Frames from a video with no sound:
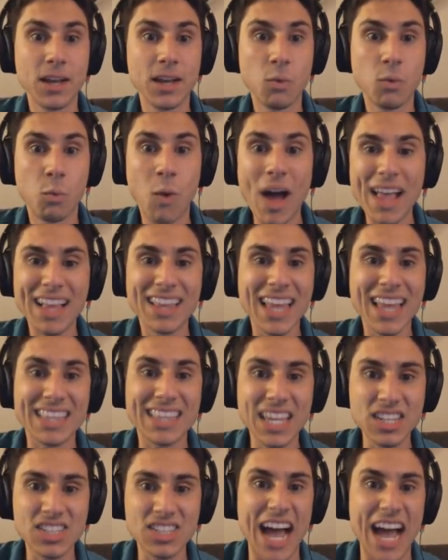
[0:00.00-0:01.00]
What, like,
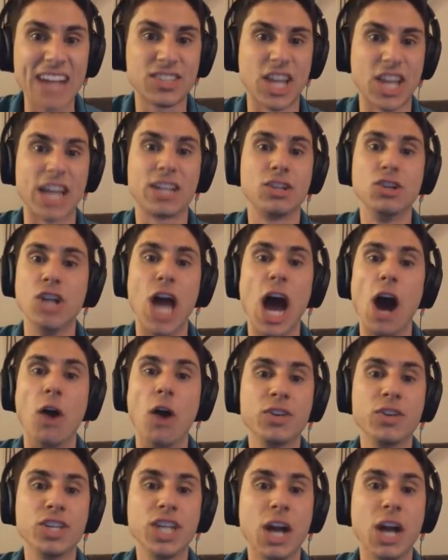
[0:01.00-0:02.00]
this guy's like,
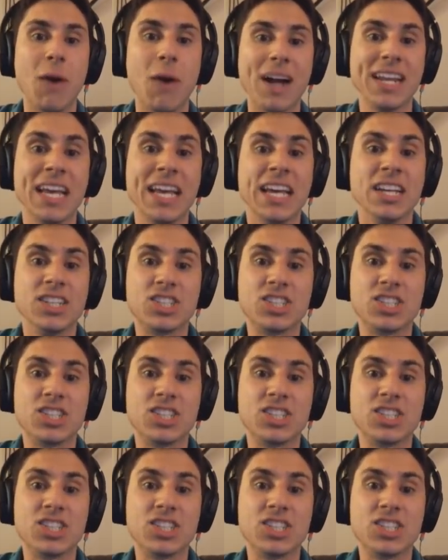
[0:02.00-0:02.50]
no, you know what?